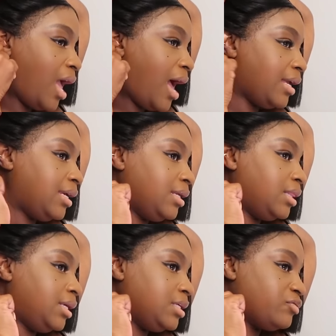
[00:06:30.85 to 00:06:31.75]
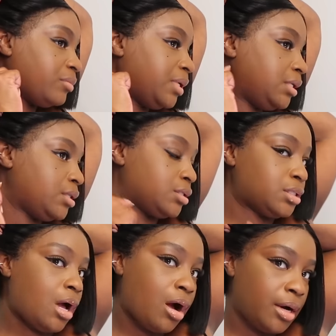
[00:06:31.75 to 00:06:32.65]
I get these from
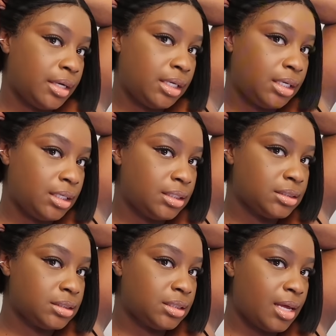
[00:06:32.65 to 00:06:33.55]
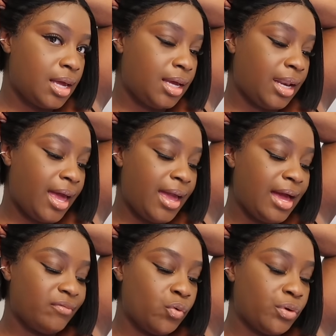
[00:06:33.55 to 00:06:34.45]
either Target and I
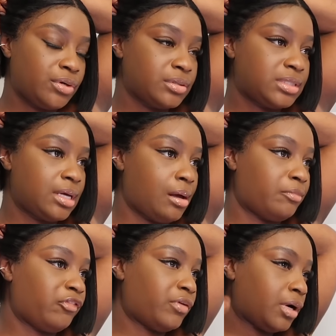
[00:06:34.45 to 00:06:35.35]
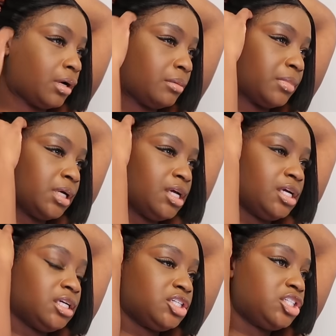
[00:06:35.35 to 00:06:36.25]
have ordered some from
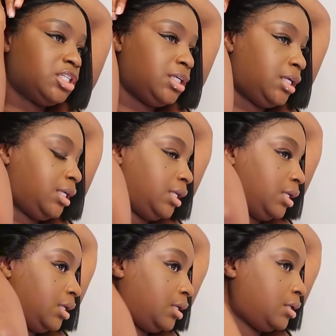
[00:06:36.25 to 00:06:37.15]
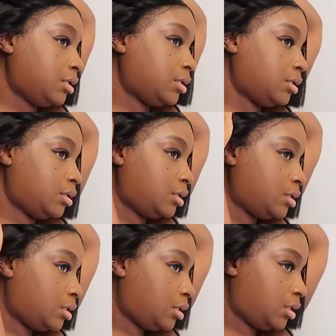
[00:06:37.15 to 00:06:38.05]
Shein
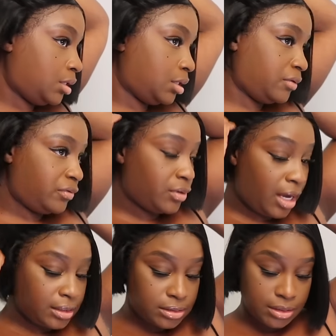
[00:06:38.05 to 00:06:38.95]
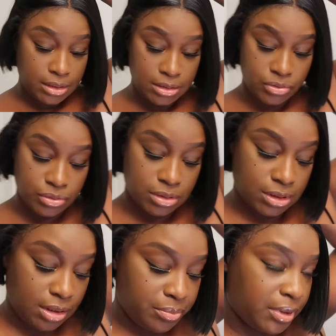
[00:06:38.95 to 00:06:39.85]
if you guys are
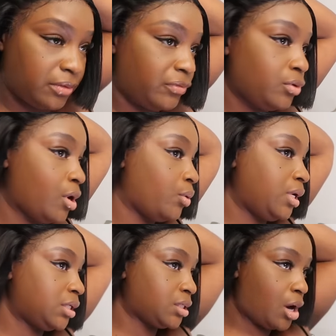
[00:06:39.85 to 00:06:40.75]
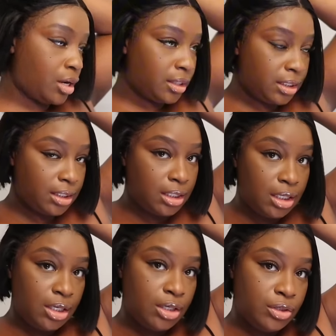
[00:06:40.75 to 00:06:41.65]
interested. But if you go in
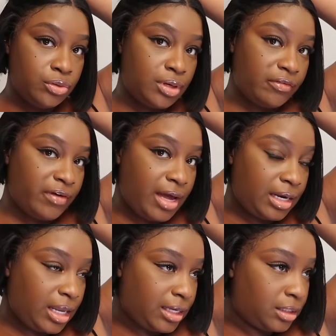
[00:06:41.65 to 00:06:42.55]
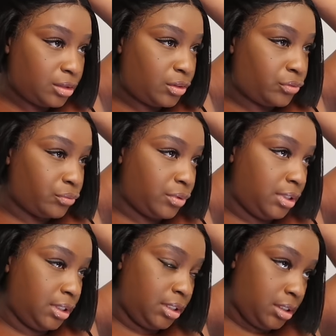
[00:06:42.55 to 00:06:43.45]
Target, you can find like the
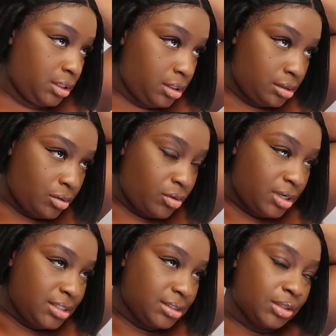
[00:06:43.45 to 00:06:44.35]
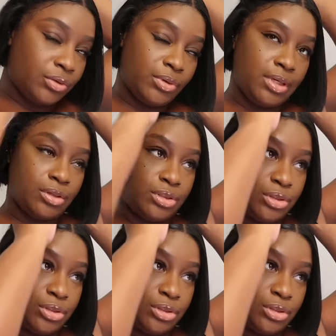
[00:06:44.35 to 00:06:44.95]
three or is it three or